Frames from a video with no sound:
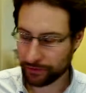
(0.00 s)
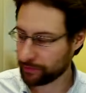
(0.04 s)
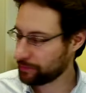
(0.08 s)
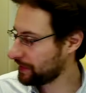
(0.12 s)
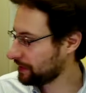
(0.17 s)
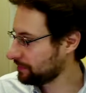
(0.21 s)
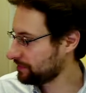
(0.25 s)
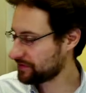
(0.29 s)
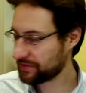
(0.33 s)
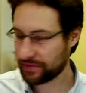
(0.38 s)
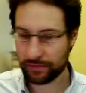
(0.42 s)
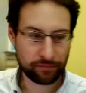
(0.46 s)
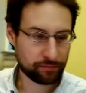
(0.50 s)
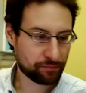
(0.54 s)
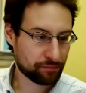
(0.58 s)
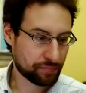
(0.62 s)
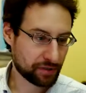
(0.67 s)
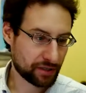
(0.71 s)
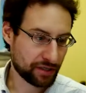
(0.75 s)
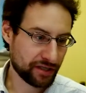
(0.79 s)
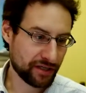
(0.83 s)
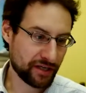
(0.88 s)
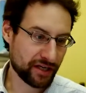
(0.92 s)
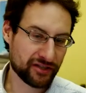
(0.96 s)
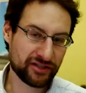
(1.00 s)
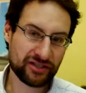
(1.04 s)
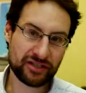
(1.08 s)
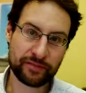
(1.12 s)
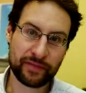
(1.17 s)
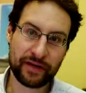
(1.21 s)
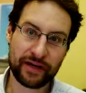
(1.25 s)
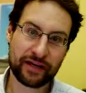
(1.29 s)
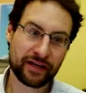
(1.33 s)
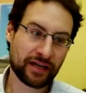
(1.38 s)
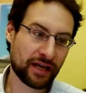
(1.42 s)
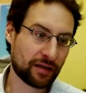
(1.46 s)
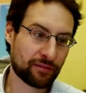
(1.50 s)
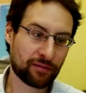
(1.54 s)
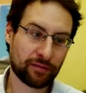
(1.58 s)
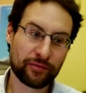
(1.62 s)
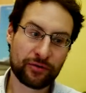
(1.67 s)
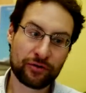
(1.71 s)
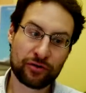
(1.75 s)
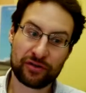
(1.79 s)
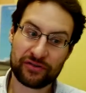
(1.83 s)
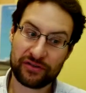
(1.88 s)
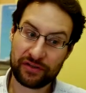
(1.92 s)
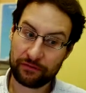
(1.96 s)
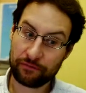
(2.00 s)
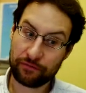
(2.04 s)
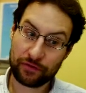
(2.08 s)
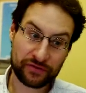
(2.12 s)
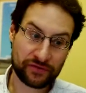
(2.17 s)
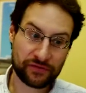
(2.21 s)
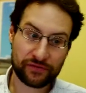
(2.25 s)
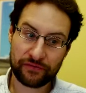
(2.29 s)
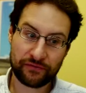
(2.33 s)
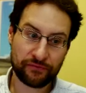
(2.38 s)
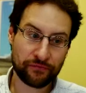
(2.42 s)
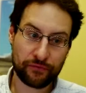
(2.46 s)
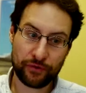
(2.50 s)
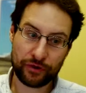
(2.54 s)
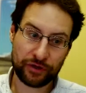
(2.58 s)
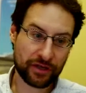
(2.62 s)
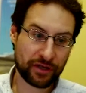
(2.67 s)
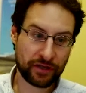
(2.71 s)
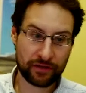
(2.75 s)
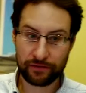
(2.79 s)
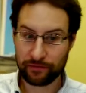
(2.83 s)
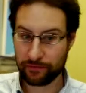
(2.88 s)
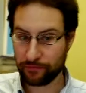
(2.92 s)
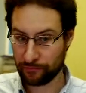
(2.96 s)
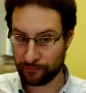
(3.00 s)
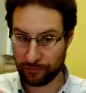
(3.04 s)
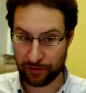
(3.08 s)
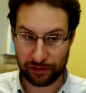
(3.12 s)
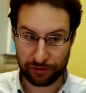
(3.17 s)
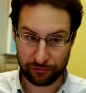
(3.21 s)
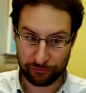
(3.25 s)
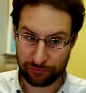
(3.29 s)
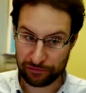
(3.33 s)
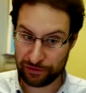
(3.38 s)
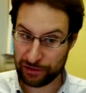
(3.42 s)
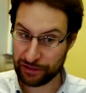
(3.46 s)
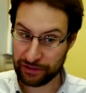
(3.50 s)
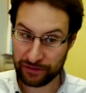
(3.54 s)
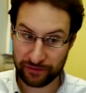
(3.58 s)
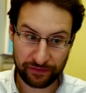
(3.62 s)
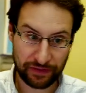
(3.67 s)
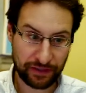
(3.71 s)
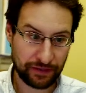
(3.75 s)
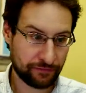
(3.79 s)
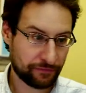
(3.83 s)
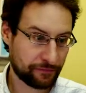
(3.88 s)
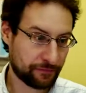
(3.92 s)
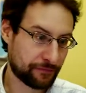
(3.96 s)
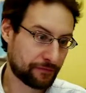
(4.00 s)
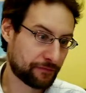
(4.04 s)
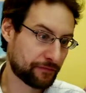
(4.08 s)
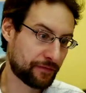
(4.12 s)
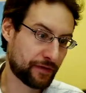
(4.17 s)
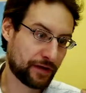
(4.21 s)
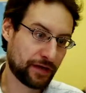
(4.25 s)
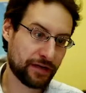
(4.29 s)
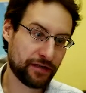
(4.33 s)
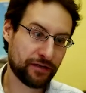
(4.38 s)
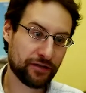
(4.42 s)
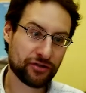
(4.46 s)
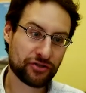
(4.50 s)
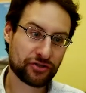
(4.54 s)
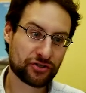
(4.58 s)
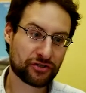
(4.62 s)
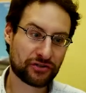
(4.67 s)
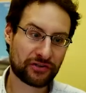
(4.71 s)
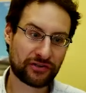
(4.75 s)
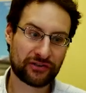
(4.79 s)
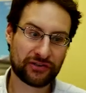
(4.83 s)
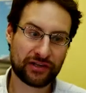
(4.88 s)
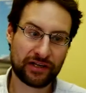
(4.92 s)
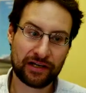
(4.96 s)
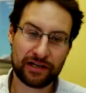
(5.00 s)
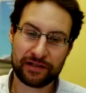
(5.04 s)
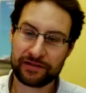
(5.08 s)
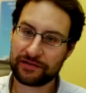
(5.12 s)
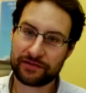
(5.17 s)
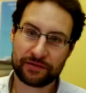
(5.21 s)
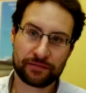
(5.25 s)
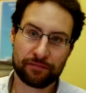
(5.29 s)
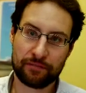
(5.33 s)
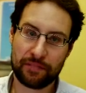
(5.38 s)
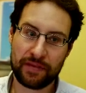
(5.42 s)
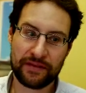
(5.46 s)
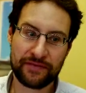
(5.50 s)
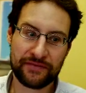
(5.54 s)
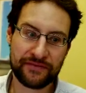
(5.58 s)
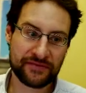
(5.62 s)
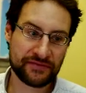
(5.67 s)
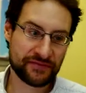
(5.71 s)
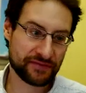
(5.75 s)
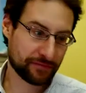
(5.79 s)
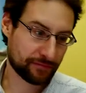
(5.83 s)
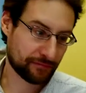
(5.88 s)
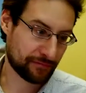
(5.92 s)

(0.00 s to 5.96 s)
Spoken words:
Maybe it's a bloody HDMI cable, because it was working relatively fine-ish so the last months,